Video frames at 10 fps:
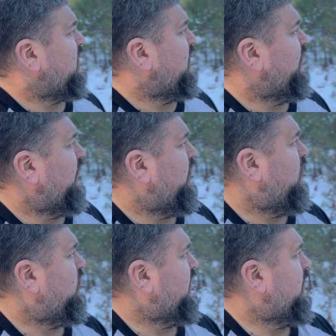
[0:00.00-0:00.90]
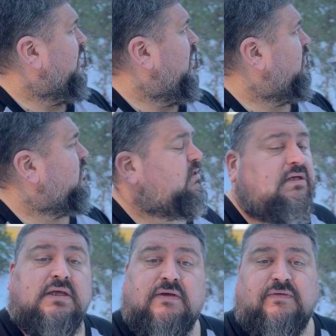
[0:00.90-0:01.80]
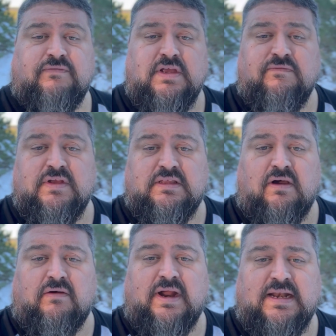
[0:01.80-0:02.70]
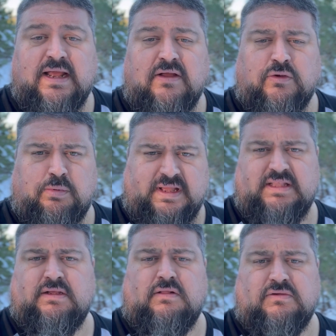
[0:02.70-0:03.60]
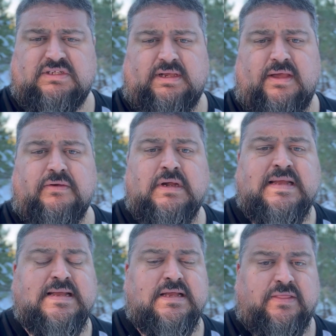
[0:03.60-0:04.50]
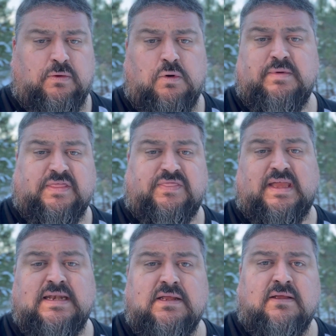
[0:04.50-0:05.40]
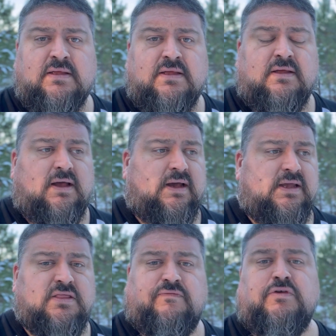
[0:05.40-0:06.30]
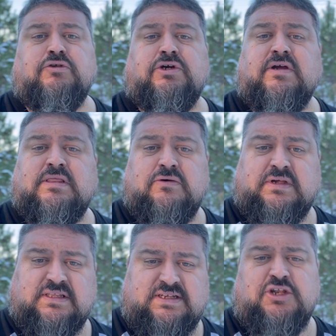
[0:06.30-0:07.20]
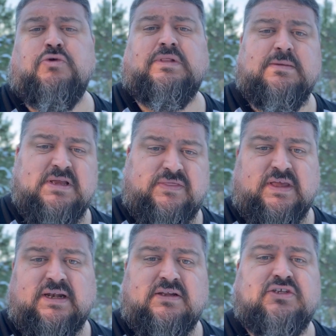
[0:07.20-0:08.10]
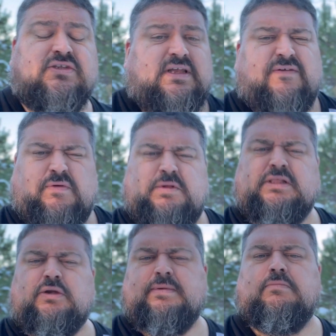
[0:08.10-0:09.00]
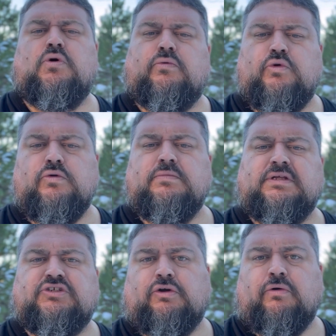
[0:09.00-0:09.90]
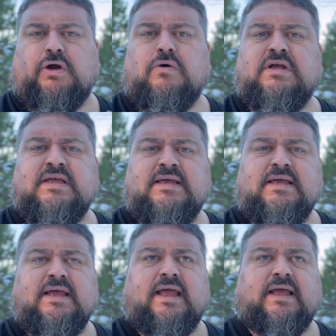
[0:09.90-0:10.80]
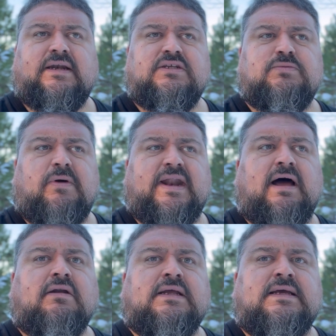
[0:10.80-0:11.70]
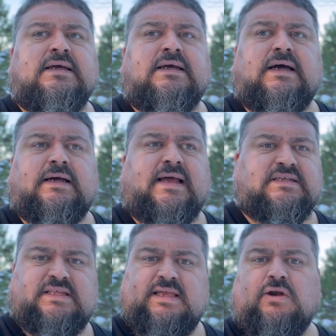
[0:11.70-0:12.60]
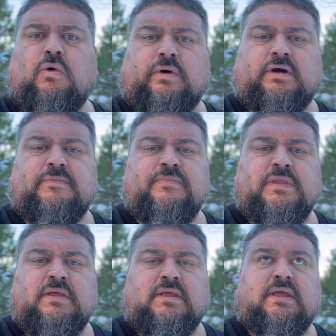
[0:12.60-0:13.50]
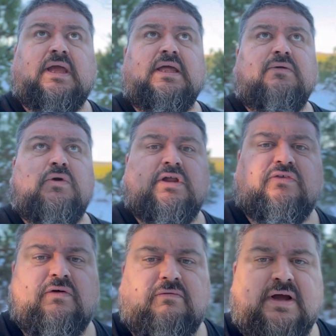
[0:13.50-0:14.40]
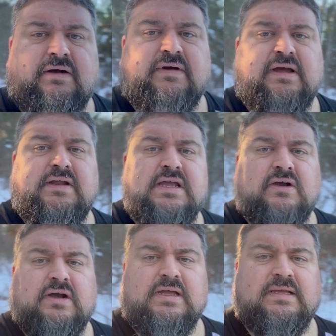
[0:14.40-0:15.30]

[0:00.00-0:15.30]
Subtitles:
They're only about 15 feet tall right now, and they're planted close together. They will be thinned in the future, and they'll continually be thinned to give them a little bit more room to grow and spread out as they get older. And we're going to turn right around here,